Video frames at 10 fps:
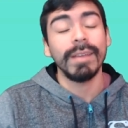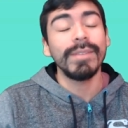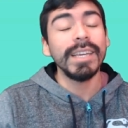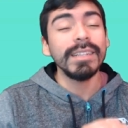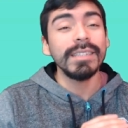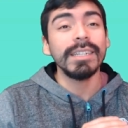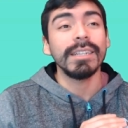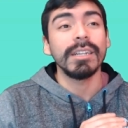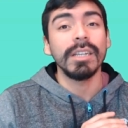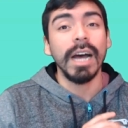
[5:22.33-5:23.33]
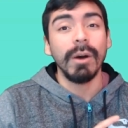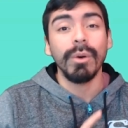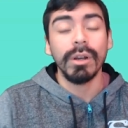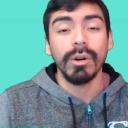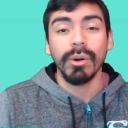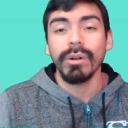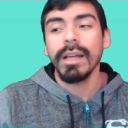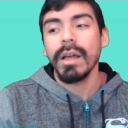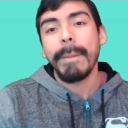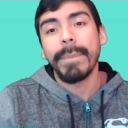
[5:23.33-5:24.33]
if they concede not one goal,
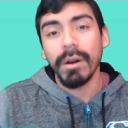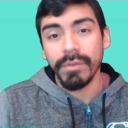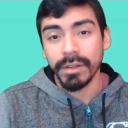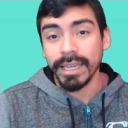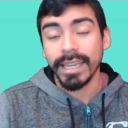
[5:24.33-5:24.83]
perfect.